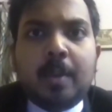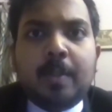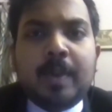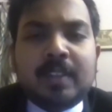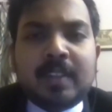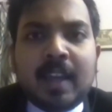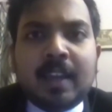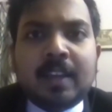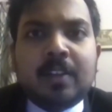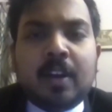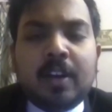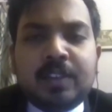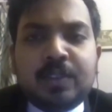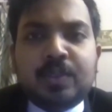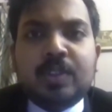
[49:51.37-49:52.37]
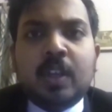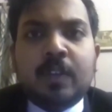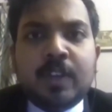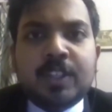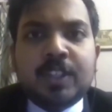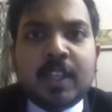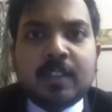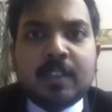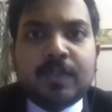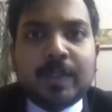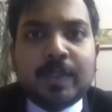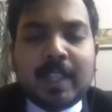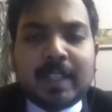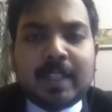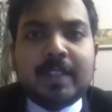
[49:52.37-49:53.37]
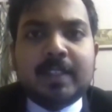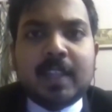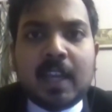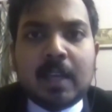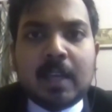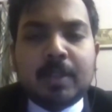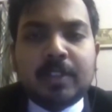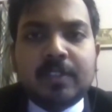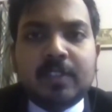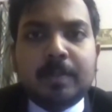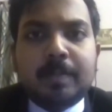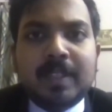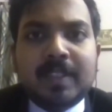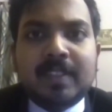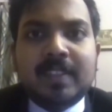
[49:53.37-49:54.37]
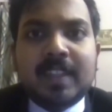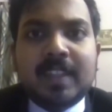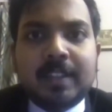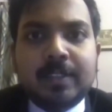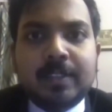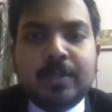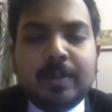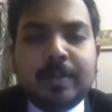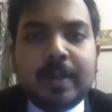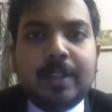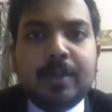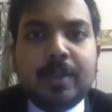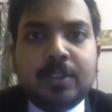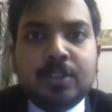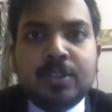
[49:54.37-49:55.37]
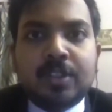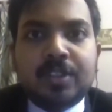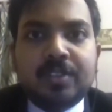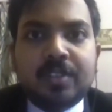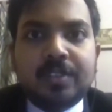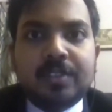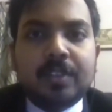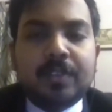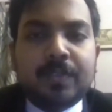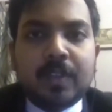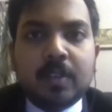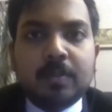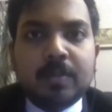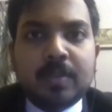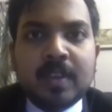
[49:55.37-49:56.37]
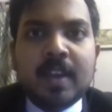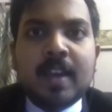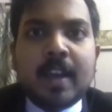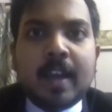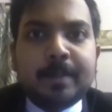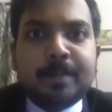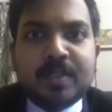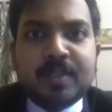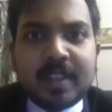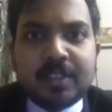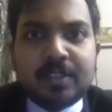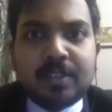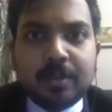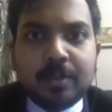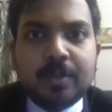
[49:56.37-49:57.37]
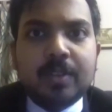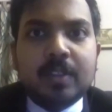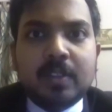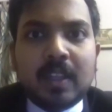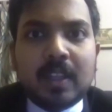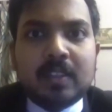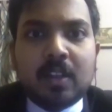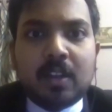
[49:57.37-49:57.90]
We thank all three of our judges for taking time out of their busy schedule to evaluate the shortlisted films and present to you their